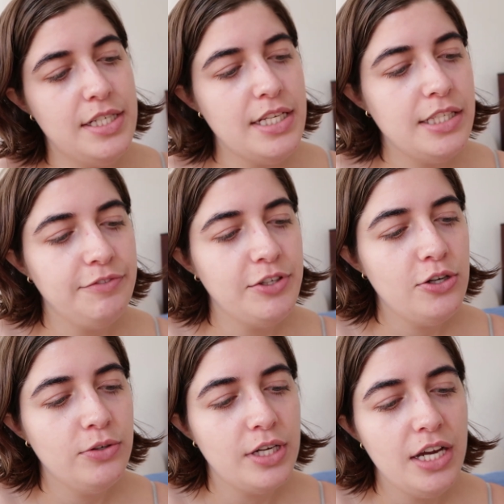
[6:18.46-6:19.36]
Dill, if you
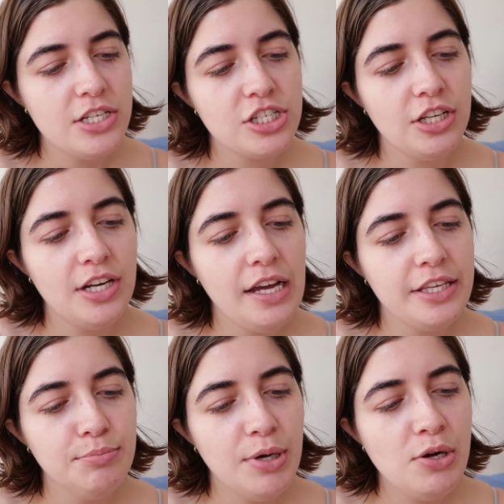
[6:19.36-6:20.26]
don't hush, I'll
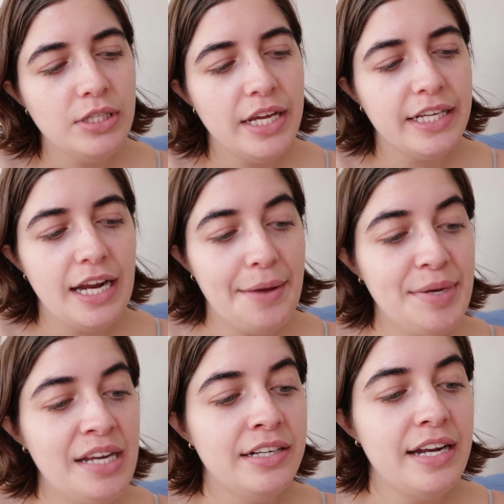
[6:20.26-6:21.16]
knock you bow-legged. I
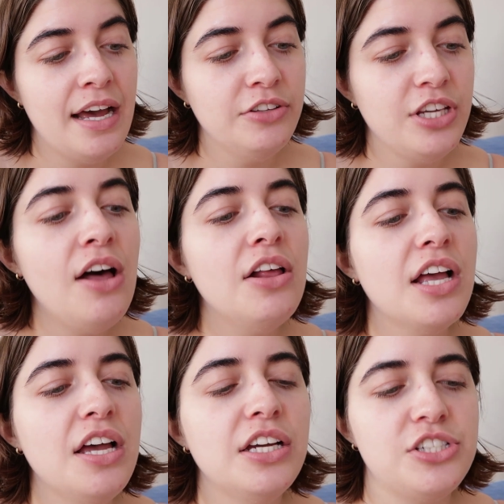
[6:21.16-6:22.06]
mean it now, y'all
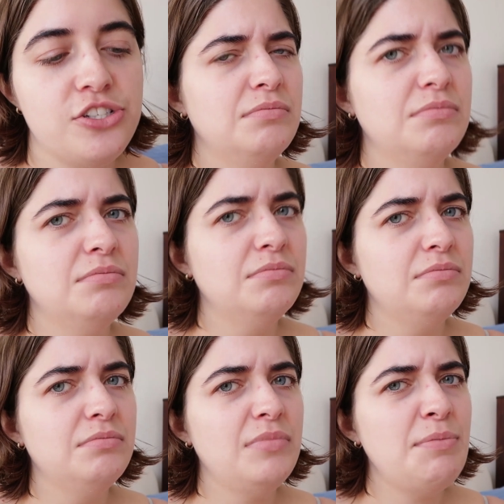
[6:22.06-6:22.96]
hush.
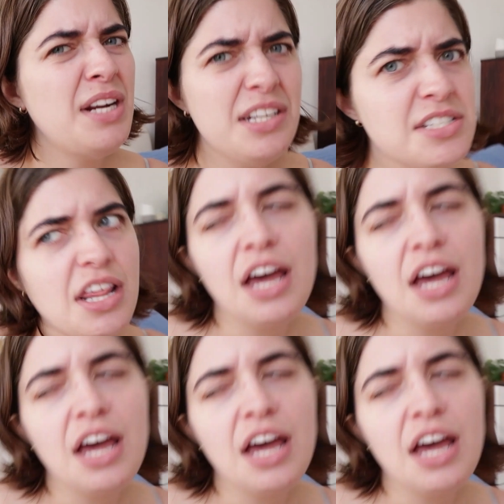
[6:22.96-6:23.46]
I'm not into